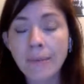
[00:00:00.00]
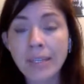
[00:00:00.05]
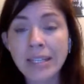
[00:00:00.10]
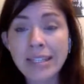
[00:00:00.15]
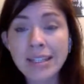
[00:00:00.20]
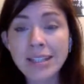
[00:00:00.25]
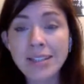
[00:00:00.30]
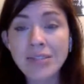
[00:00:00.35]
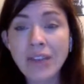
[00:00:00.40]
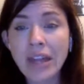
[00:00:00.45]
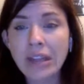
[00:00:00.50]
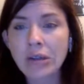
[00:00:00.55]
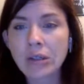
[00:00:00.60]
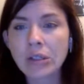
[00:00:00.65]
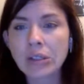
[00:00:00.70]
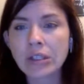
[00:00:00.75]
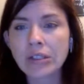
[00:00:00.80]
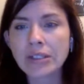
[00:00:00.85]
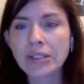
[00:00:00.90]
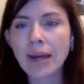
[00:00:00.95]
Mrs.
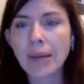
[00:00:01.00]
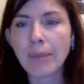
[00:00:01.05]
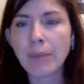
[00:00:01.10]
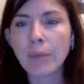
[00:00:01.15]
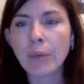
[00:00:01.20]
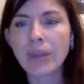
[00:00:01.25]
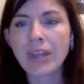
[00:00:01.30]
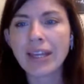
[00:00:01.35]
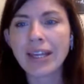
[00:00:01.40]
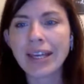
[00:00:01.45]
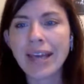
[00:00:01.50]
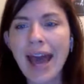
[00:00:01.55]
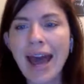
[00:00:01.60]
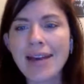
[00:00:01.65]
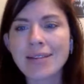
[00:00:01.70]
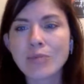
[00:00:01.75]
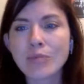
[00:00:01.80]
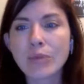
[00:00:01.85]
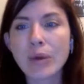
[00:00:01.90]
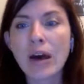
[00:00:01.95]
Fetherell looked up with a
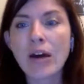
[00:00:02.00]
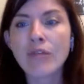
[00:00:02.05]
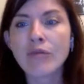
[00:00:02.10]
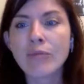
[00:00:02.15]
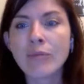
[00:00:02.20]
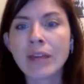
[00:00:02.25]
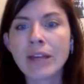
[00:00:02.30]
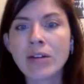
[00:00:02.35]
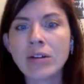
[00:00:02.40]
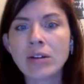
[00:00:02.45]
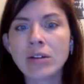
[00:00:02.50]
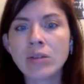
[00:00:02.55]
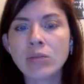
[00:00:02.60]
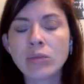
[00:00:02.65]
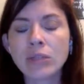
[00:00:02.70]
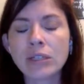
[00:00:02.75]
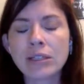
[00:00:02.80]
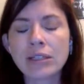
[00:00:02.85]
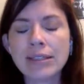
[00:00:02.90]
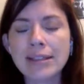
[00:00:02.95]
gasp of
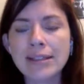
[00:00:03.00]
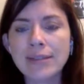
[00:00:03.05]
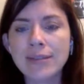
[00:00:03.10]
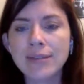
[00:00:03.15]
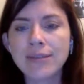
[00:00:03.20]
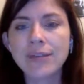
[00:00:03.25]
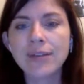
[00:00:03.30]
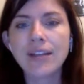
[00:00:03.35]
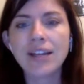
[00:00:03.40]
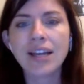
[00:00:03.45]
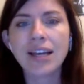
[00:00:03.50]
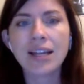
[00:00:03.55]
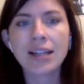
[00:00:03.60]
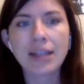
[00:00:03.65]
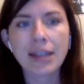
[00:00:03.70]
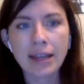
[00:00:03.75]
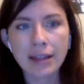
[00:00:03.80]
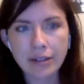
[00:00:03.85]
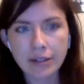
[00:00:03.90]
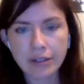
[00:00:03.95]
mingled relief
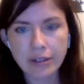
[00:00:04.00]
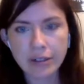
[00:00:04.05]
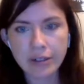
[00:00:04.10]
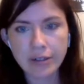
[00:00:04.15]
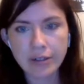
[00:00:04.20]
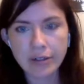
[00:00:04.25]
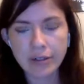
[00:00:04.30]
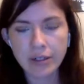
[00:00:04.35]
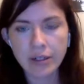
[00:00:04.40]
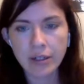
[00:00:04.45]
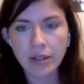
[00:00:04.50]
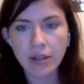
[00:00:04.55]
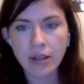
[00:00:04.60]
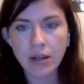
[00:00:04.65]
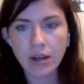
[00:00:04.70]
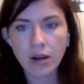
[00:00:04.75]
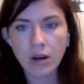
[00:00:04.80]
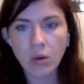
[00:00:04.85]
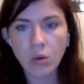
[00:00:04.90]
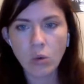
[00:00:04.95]
and anger.
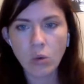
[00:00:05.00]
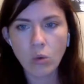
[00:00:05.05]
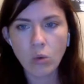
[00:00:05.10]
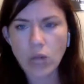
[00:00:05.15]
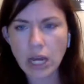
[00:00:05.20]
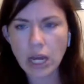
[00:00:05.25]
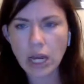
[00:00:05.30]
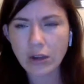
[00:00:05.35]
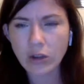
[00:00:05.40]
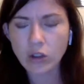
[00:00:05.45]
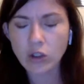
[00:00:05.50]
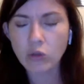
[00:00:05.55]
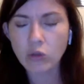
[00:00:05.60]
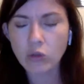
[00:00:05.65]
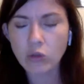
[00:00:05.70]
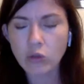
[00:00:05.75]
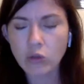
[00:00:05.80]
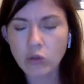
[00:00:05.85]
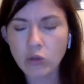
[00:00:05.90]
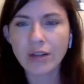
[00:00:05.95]
When I
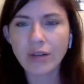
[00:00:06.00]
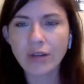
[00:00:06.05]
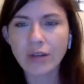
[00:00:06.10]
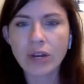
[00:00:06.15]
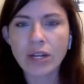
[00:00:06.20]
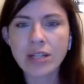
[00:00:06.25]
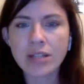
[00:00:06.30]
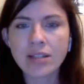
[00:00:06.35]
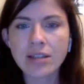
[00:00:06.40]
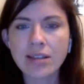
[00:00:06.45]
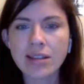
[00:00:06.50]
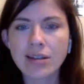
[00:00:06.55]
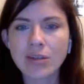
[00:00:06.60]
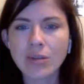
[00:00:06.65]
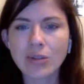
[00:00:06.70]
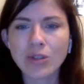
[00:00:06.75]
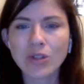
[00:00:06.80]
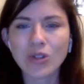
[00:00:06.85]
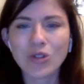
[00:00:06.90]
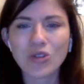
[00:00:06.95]
tell you, my dear
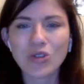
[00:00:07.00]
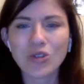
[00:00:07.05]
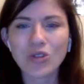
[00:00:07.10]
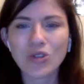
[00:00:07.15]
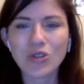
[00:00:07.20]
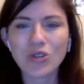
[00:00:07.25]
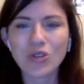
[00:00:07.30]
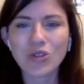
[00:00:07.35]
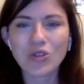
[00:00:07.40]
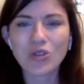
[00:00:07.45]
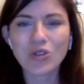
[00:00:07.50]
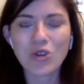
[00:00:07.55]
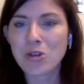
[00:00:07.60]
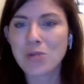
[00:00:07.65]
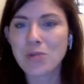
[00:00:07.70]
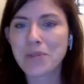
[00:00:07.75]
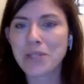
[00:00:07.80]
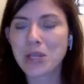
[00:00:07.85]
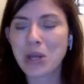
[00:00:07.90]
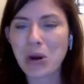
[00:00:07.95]
friends, that it was your
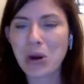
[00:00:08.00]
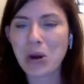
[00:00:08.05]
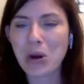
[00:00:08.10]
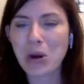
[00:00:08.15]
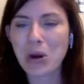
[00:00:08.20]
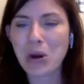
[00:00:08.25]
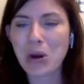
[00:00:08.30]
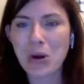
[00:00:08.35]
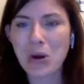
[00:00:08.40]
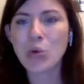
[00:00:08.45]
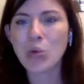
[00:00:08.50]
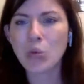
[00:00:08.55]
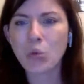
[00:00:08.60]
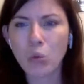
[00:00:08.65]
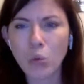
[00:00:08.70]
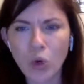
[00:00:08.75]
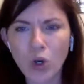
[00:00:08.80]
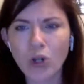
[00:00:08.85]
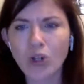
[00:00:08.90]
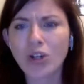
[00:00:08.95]
bishop's
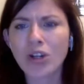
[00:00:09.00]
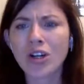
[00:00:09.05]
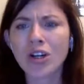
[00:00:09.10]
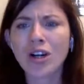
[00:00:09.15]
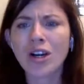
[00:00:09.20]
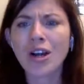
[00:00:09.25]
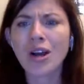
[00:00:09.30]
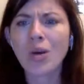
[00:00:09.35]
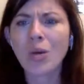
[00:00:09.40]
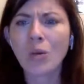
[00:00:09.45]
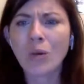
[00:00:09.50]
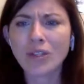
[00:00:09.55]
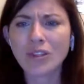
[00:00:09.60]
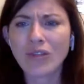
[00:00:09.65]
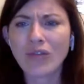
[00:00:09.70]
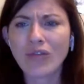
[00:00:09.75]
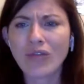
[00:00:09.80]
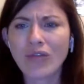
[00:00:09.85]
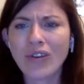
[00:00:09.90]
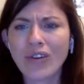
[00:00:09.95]
own work
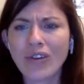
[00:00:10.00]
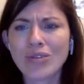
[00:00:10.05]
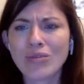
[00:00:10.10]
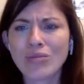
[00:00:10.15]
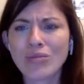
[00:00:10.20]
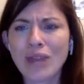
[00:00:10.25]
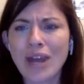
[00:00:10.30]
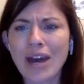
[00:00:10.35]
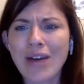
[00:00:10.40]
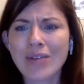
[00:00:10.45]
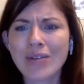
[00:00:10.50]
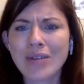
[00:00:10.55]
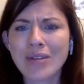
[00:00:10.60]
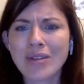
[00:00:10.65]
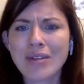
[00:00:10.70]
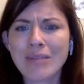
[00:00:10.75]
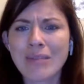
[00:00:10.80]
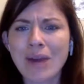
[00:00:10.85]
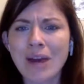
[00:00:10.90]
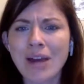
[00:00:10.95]
which first
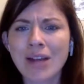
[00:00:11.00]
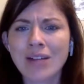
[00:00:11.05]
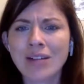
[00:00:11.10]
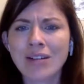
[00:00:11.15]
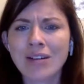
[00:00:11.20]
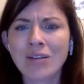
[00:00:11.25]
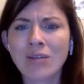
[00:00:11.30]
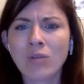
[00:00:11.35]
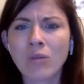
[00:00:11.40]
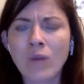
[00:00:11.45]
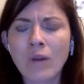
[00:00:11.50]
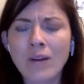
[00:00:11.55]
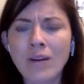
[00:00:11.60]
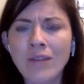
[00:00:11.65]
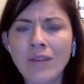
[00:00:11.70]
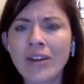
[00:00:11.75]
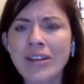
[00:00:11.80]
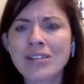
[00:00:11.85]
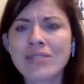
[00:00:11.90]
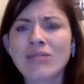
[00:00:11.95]
roused the mind of
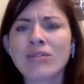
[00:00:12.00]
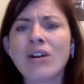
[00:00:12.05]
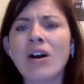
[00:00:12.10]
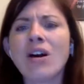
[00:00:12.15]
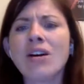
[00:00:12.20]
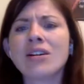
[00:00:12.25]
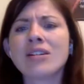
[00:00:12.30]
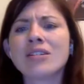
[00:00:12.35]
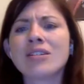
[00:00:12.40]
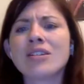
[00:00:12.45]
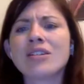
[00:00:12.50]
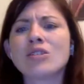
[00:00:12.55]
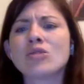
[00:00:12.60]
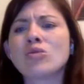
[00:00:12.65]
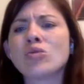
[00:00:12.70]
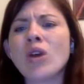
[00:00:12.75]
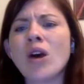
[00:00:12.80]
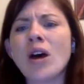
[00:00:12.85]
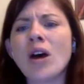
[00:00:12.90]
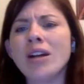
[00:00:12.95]
one of his flock
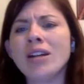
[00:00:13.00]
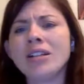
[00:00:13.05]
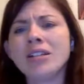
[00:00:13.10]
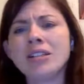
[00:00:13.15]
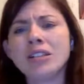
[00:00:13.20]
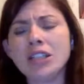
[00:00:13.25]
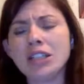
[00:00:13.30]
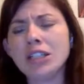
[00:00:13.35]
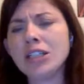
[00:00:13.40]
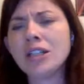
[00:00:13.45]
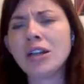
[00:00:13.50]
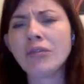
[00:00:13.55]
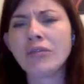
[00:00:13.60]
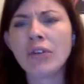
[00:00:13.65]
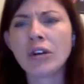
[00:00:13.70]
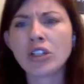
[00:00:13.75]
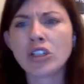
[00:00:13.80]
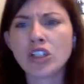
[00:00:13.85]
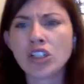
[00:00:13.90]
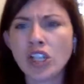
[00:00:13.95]
to the crying
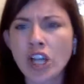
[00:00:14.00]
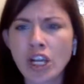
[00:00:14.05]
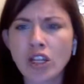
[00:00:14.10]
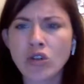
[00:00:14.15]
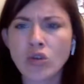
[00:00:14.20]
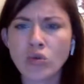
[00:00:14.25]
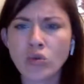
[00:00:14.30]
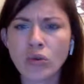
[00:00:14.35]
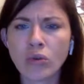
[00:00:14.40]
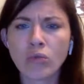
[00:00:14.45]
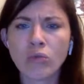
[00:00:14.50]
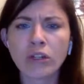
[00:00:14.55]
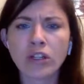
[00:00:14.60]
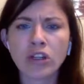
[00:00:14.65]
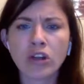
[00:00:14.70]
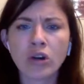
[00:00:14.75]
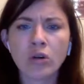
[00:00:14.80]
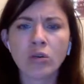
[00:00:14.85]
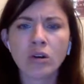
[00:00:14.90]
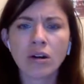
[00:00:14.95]
need of a chantry
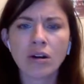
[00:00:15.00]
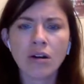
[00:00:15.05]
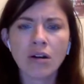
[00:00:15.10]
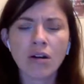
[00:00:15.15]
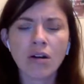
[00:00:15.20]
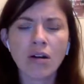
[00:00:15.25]
window,